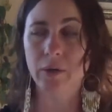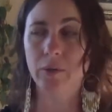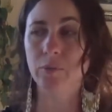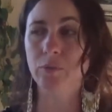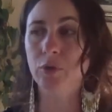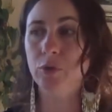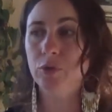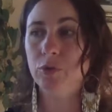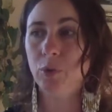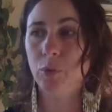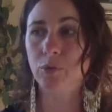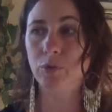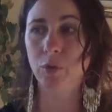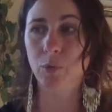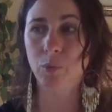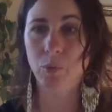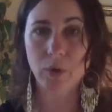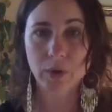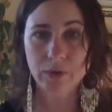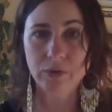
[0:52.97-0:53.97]
you don't know
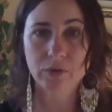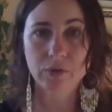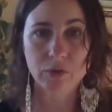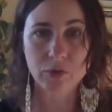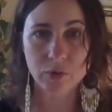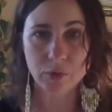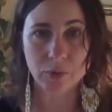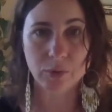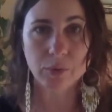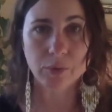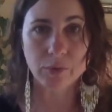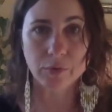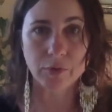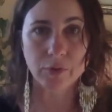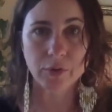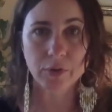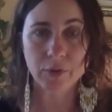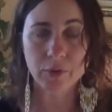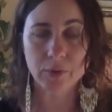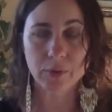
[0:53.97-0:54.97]
what's true for
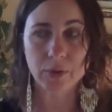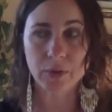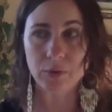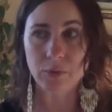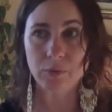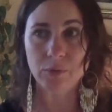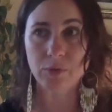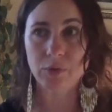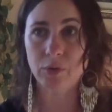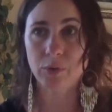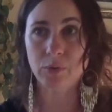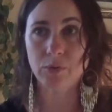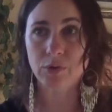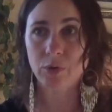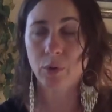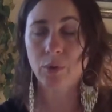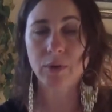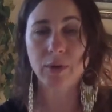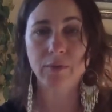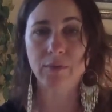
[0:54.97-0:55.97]
you, and you
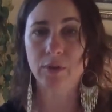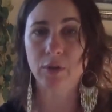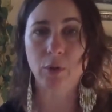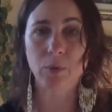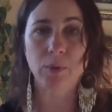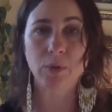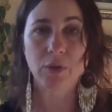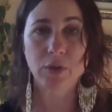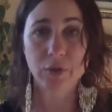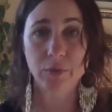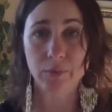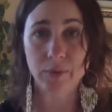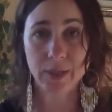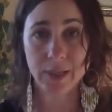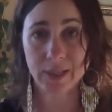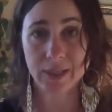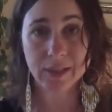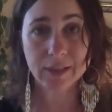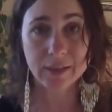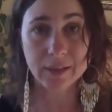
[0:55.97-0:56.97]
don't even know what you
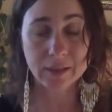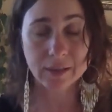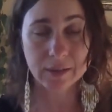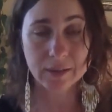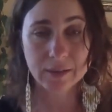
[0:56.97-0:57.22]
need,